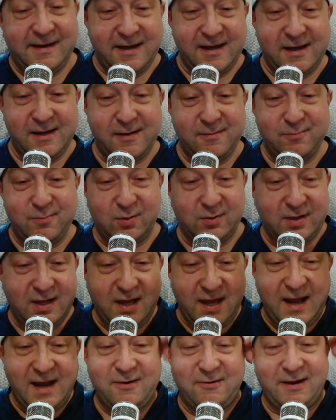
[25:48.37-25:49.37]

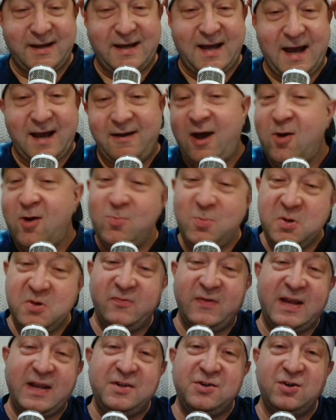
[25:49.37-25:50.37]
But anyway, I hope
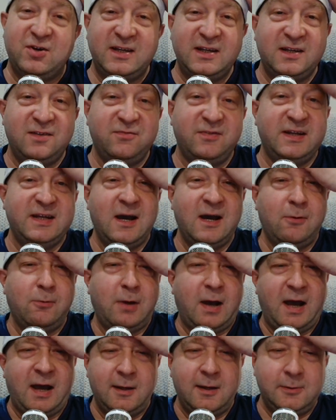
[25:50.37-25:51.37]
you've enjoyed this video.
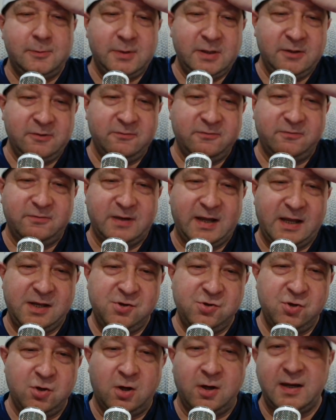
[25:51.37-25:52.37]
I hope you've
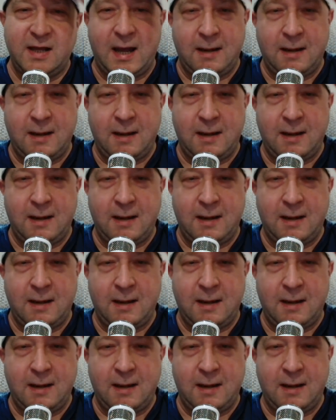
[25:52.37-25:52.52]
enjoyed.